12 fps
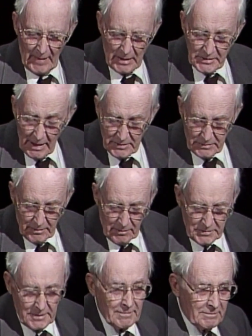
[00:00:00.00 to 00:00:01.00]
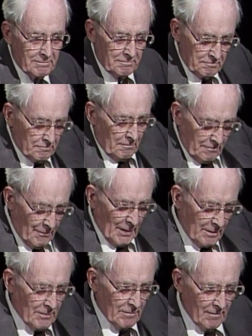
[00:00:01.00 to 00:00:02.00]
Jastro's
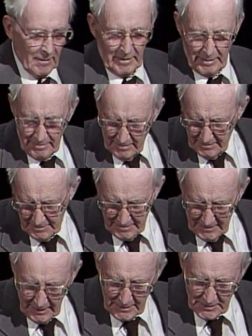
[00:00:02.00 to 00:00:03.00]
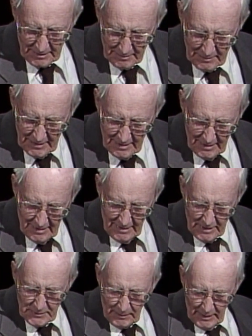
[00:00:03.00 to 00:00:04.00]
big 2-volume lexicon
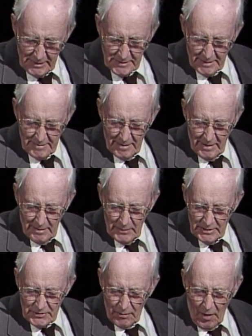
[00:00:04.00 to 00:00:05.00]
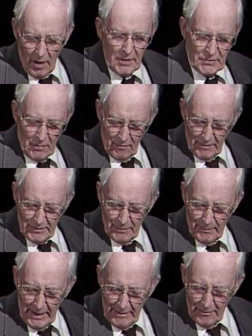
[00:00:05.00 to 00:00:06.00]
explains it. It means to arch over, to
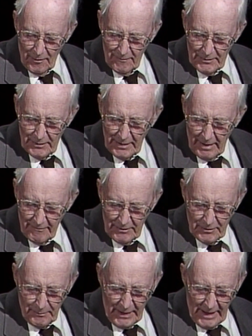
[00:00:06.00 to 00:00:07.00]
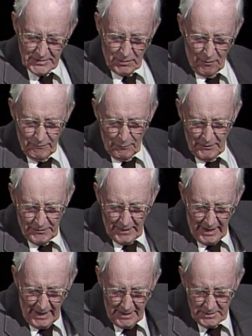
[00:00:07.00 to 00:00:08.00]
bend over, to cover, to pass over with the
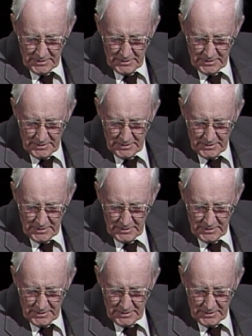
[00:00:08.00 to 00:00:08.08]
hand,